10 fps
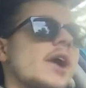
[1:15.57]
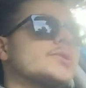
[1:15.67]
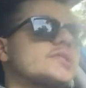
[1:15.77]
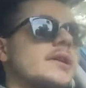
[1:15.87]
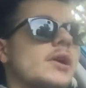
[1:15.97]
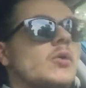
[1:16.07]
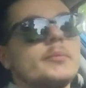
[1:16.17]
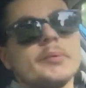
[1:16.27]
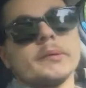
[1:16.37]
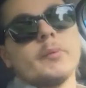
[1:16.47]
outside help,
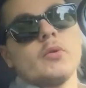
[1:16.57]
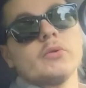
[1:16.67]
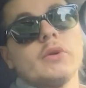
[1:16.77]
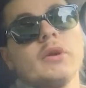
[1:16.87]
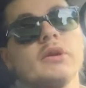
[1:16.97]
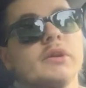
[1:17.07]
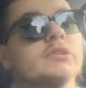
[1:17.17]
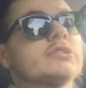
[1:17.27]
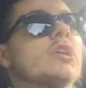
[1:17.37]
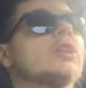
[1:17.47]
people
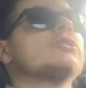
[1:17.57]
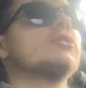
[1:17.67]
to talk